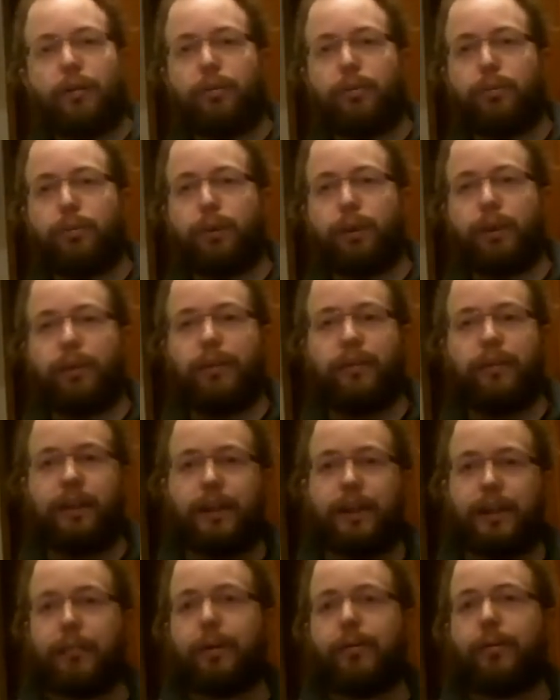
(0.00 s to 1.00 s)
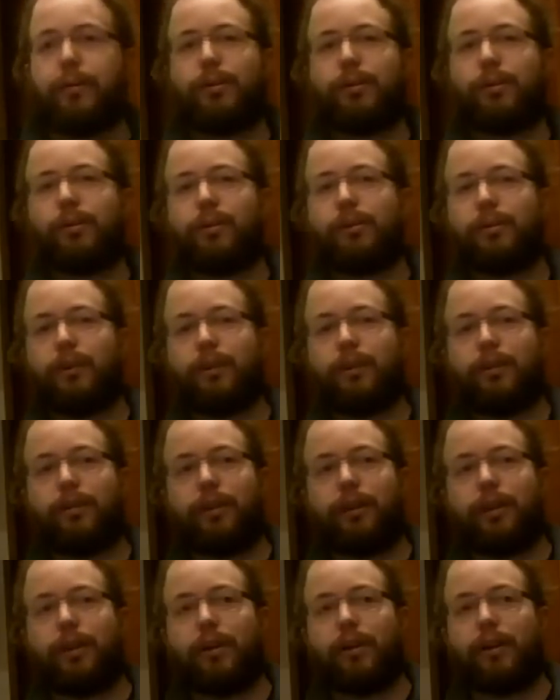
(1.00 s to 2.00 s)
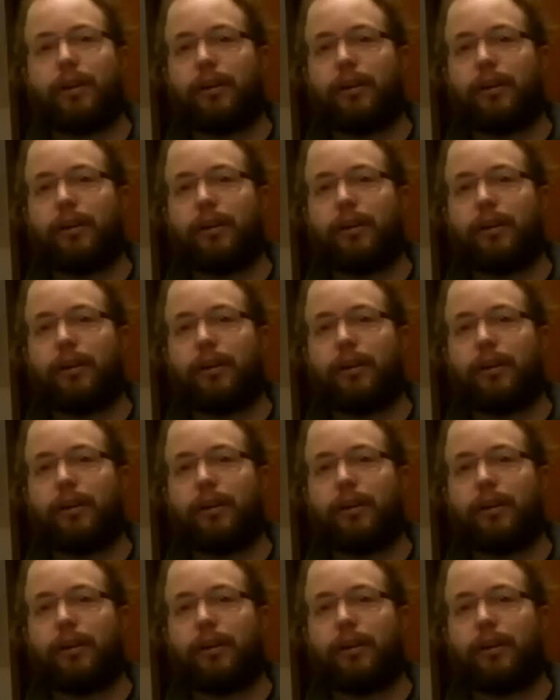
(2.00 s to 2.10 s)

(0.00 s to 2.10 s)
we think about the internet.